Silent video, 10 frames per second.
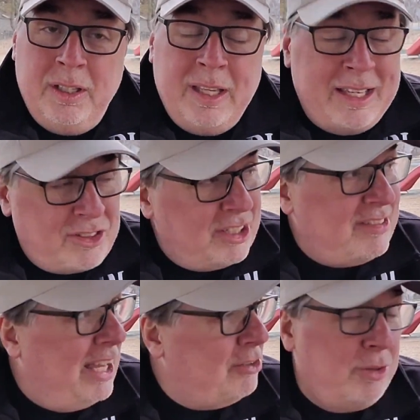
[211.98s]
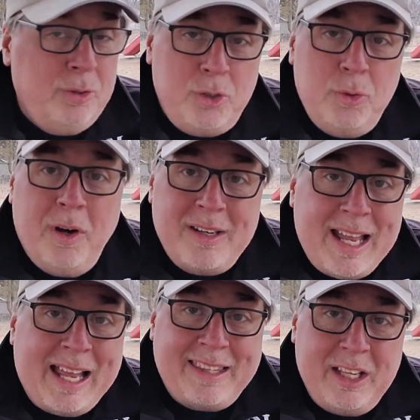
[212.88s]
It's just not true. You are
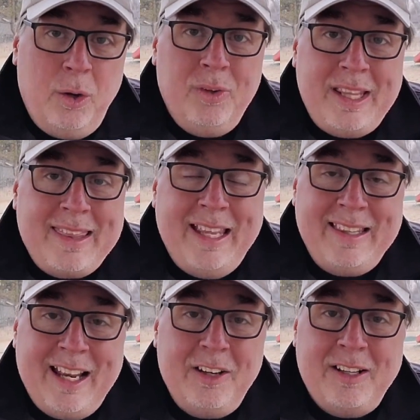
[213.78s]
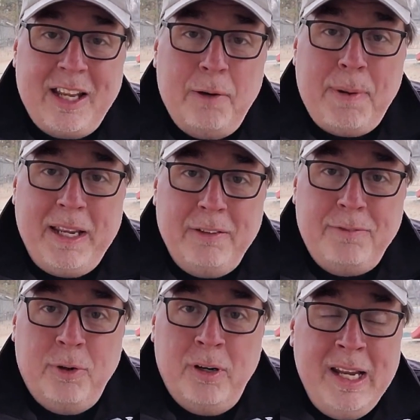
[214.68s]
not the only thing there that they're paying
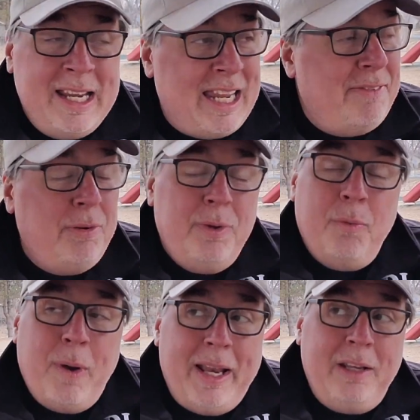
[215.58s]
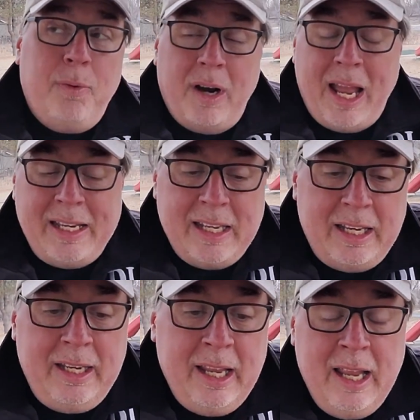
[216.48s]
for. Even the wedding where I
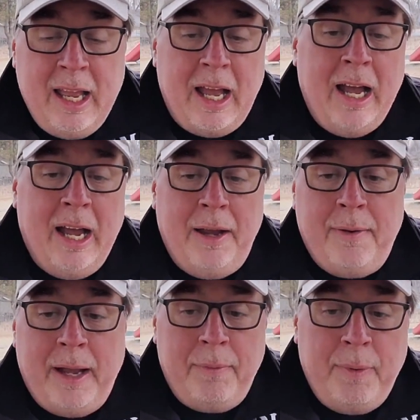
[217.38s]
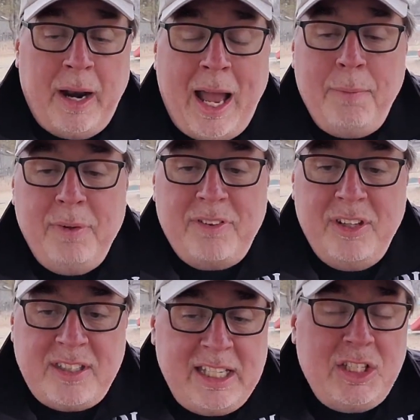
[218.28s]
did, uh, uh where I was the
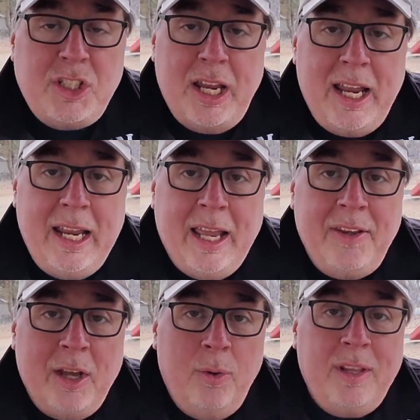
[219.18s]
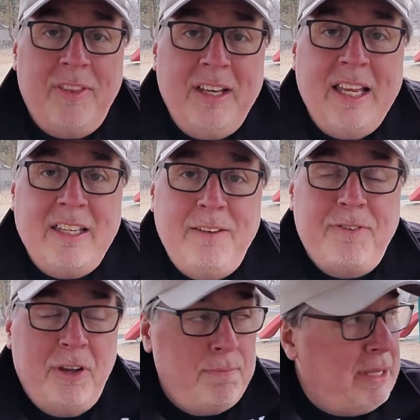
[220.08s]
DJ, and the only thing they did
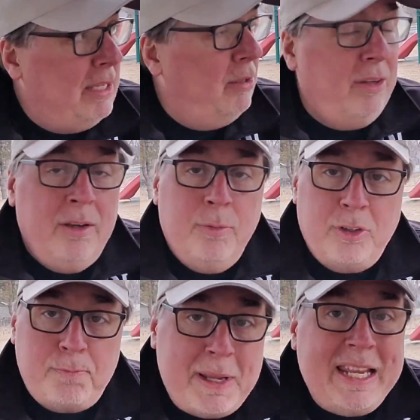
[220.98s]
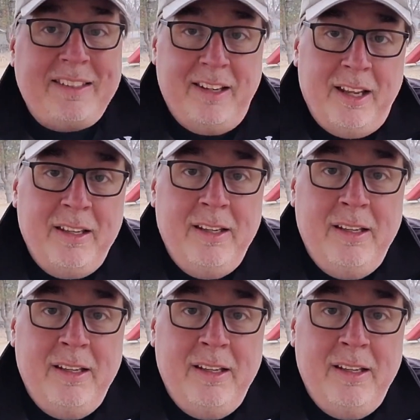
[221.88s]
for the meal was pizza